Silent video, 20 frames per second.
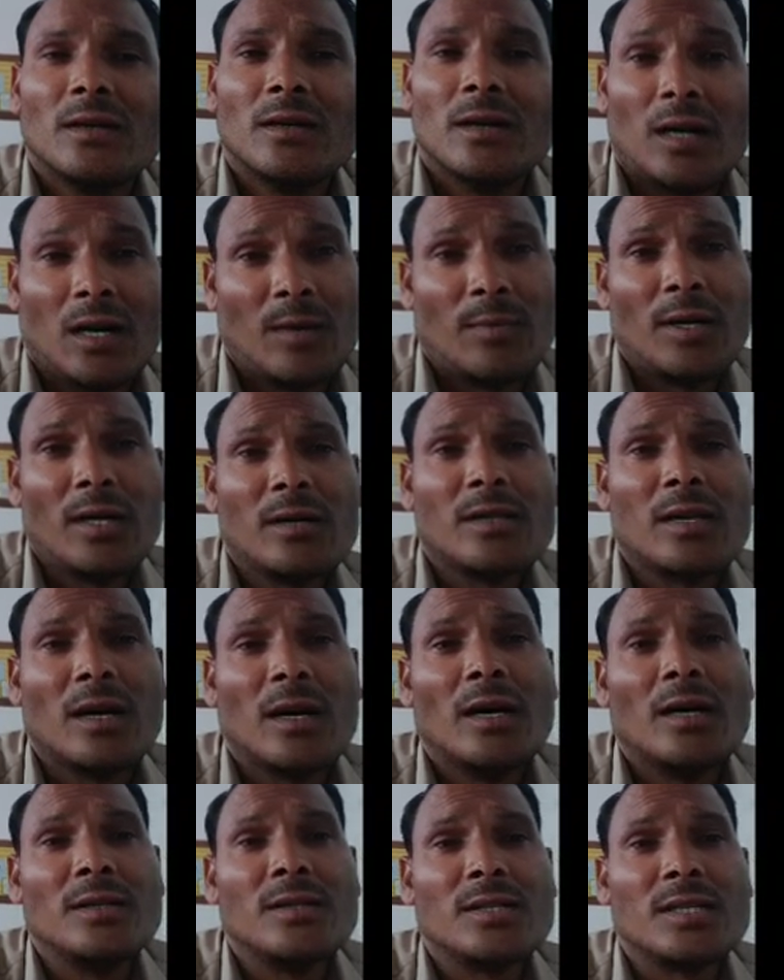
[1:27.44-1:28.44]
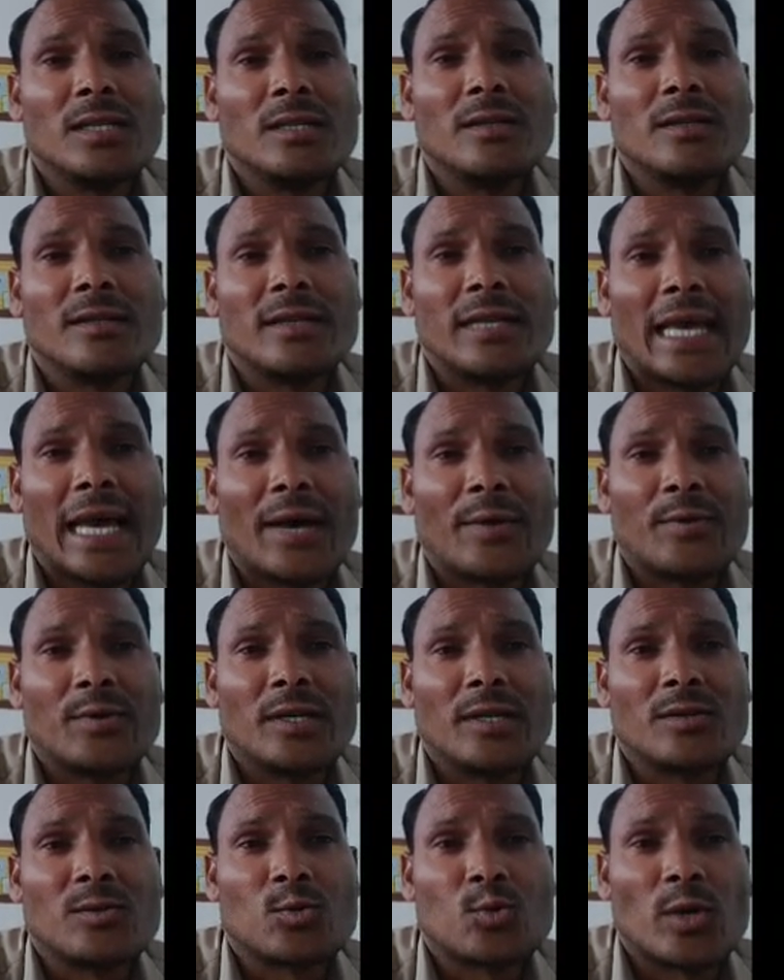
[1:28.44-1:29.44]
Among the
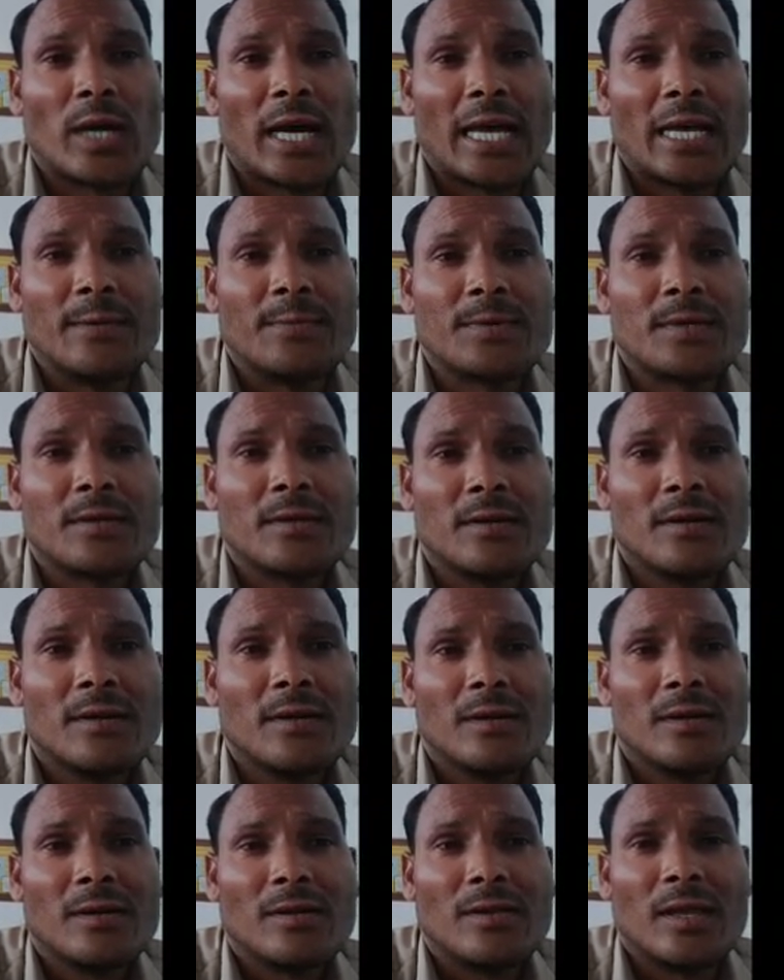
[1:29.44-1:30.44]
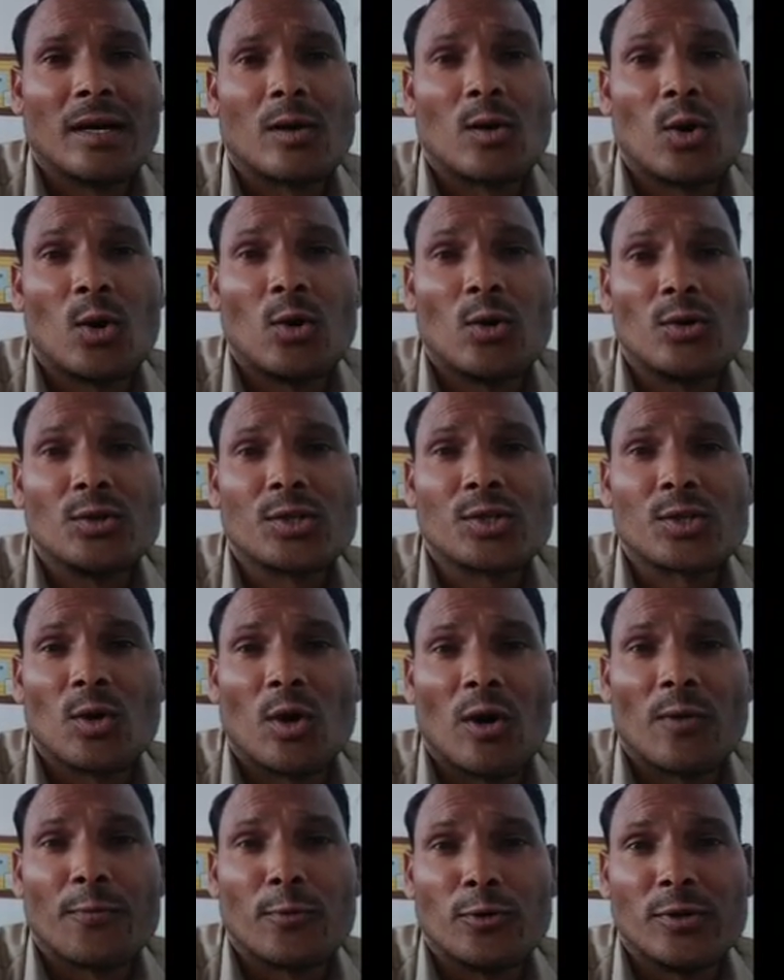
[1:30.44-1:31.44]
hunting-gathering tribes, the Khonds
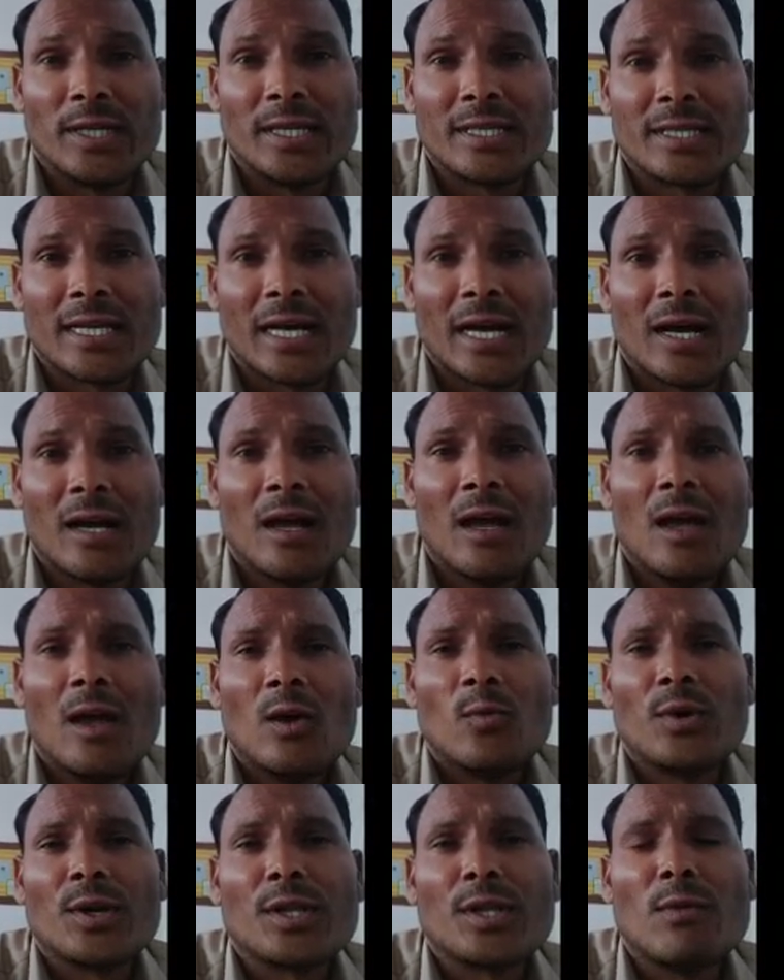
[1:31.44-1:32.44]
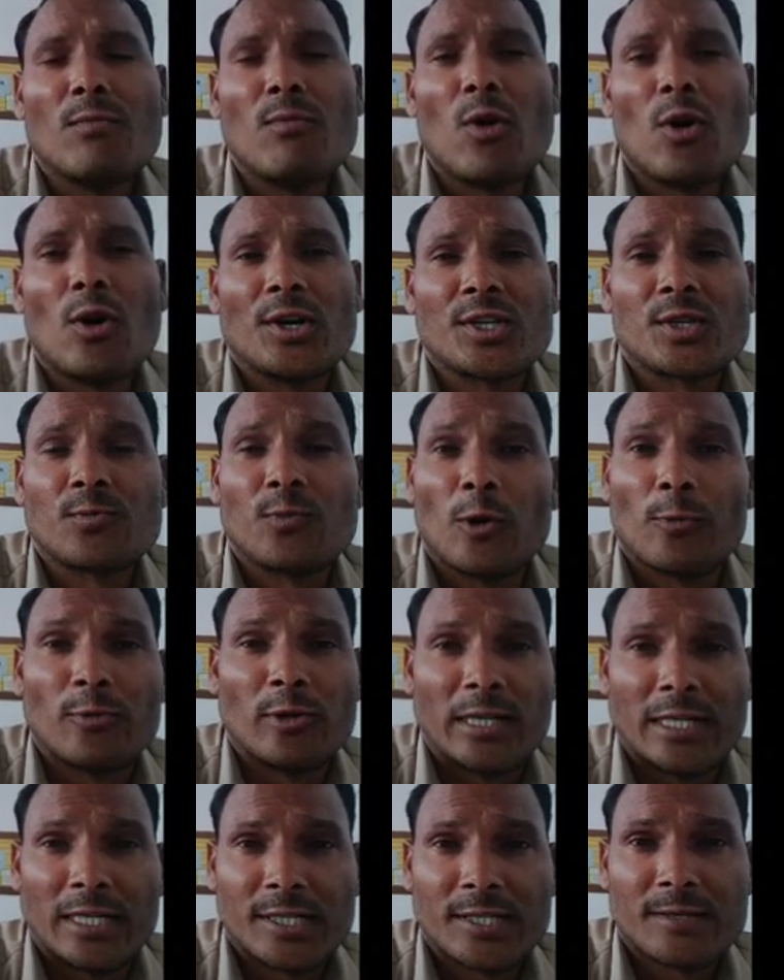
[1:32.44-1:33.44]
of Odisha were the most
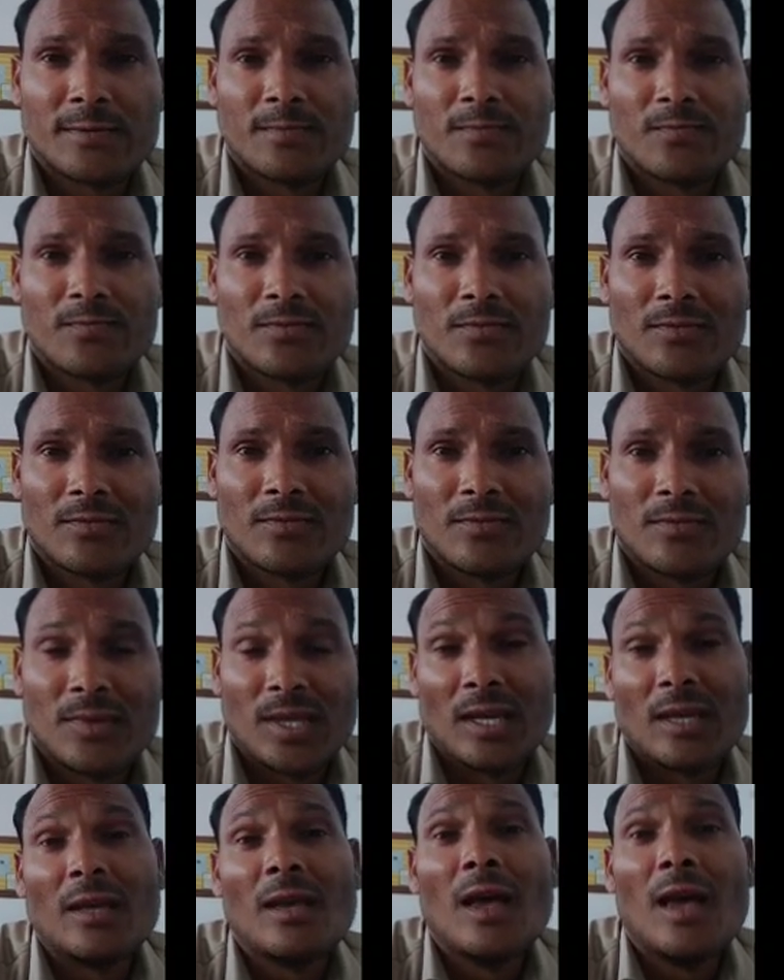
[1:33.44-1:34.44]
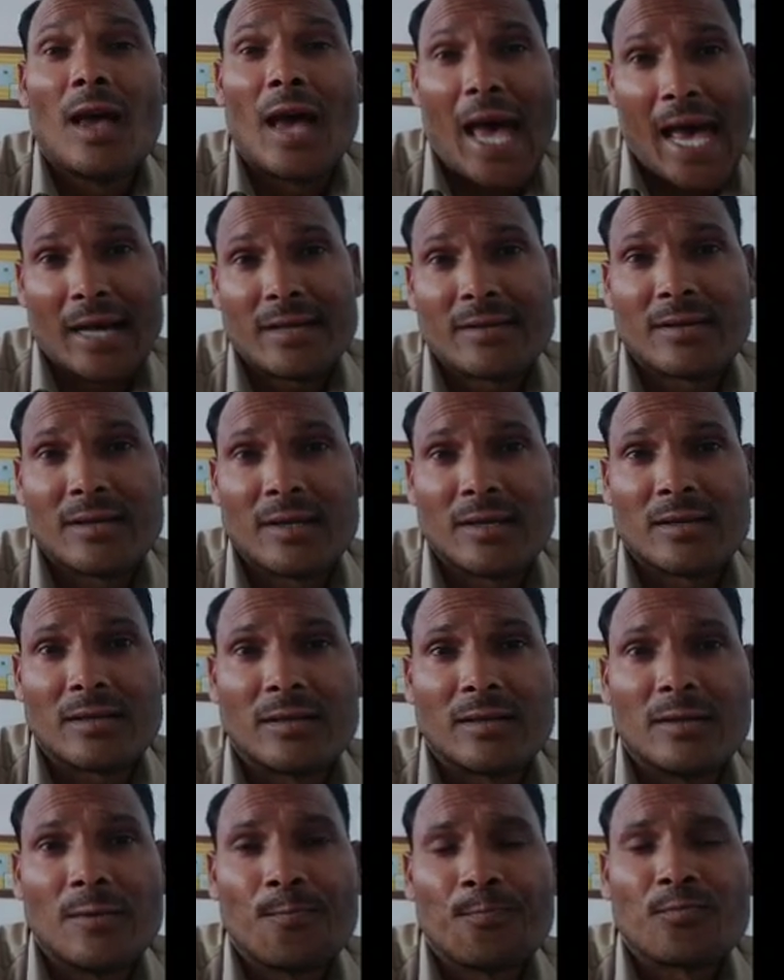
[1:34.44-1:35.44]
populous. They
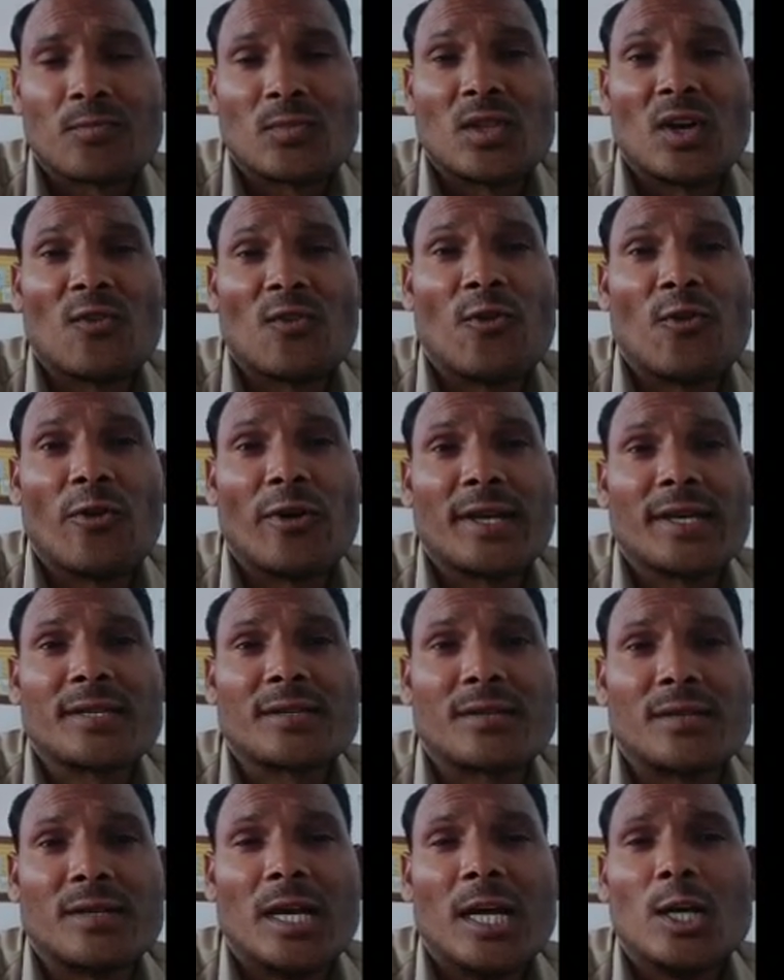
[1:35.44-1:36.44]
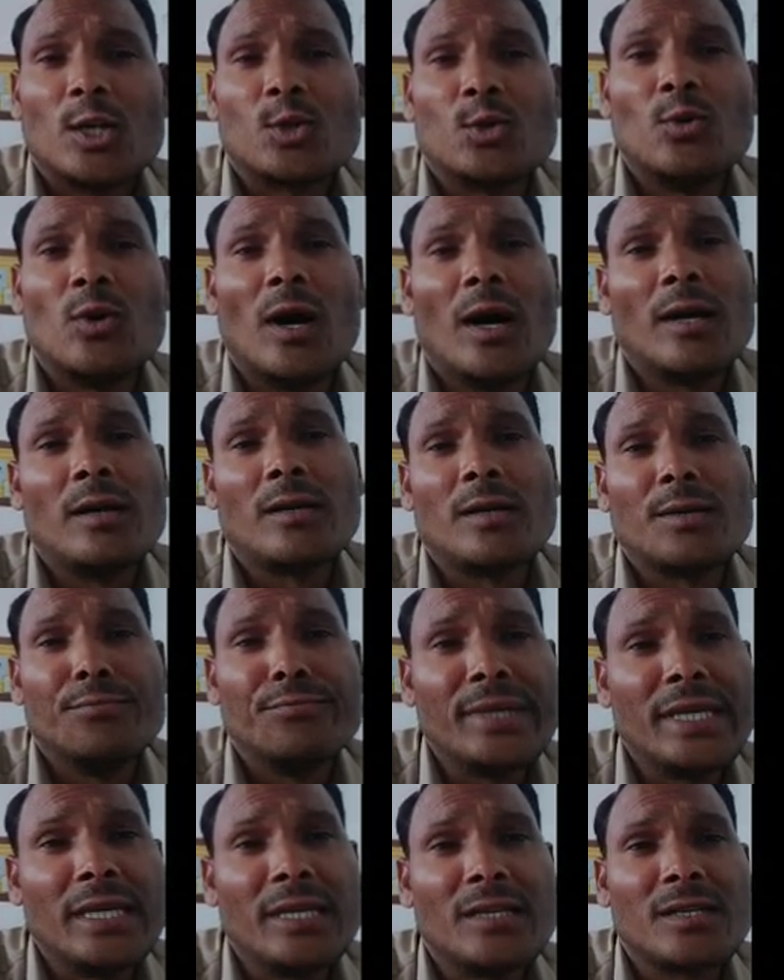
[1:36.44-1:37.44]
accessed the forest to hunt
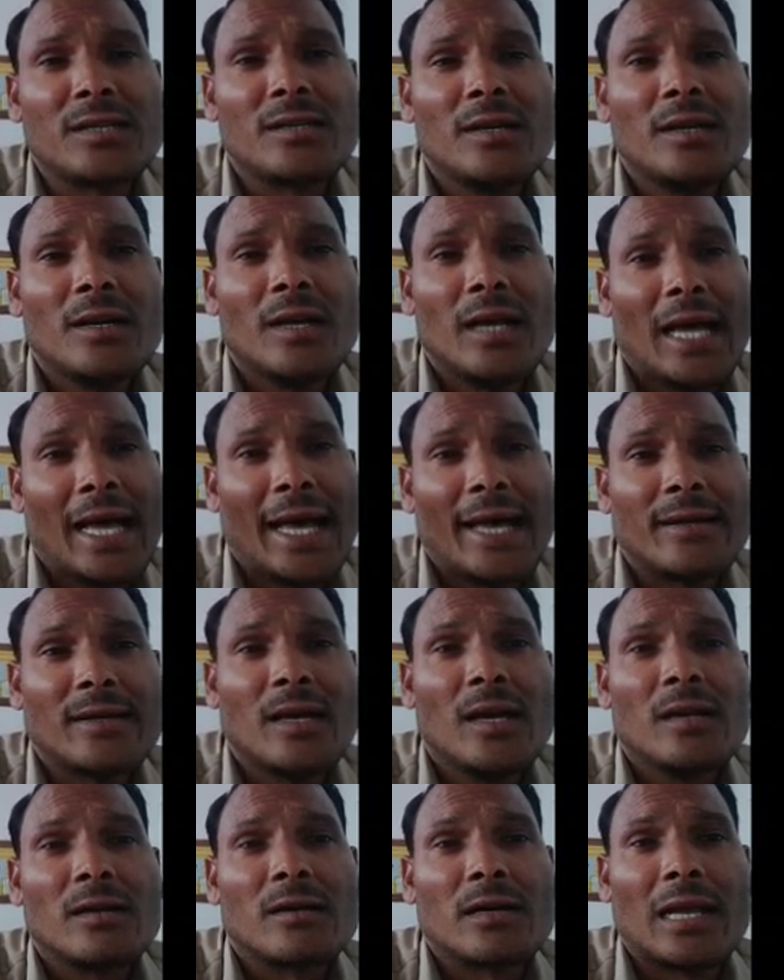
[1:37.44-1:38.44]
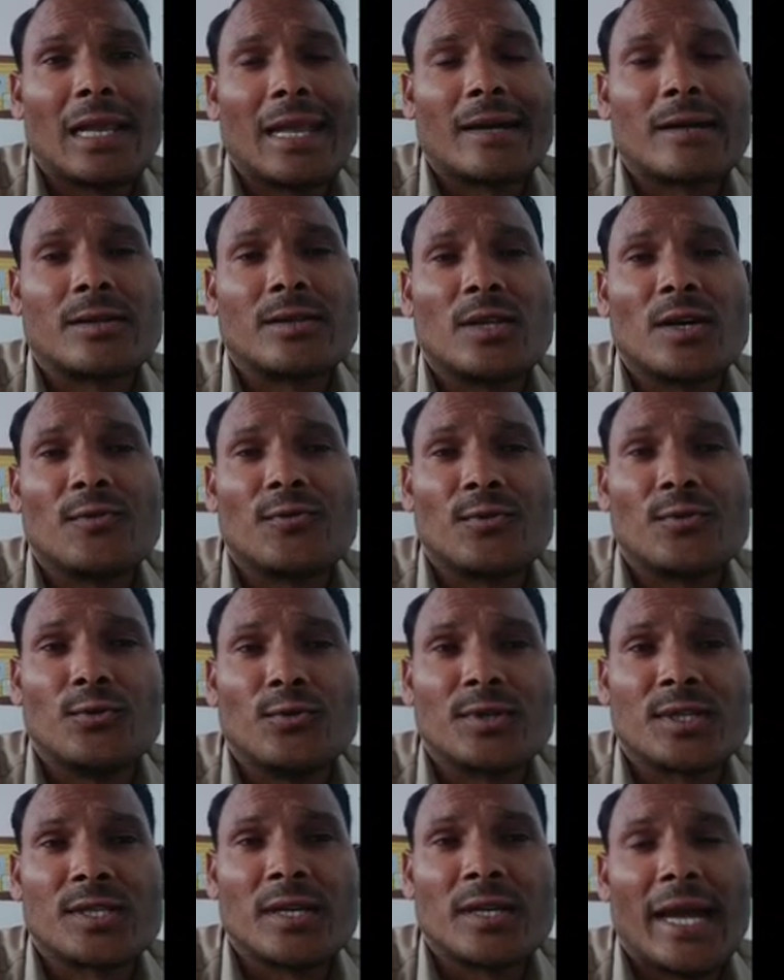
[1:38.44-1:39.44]
meat and collect the
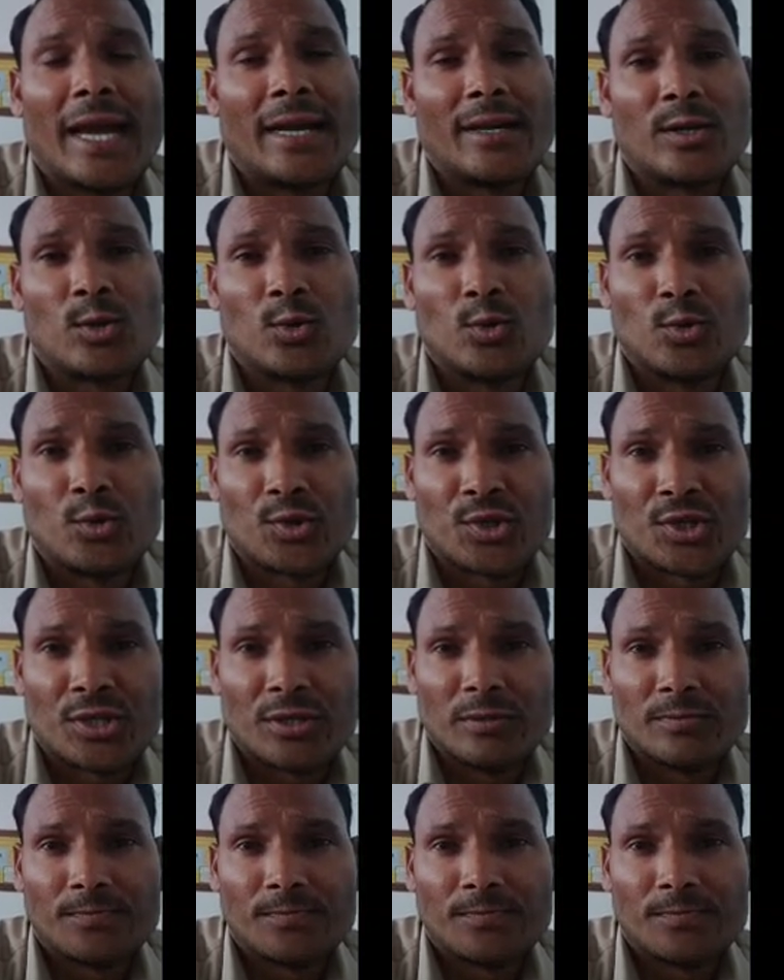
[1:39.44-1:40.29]
fruits and roots.